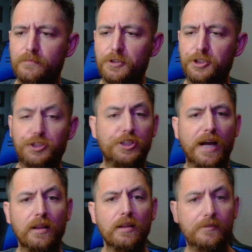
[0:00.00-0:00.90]

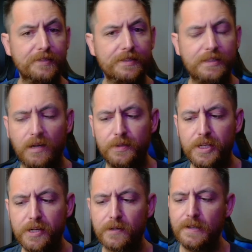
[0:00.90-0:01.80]
shell of it down
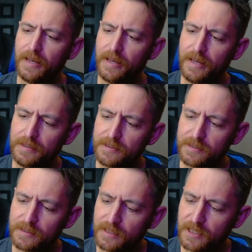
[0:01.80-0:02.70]
here is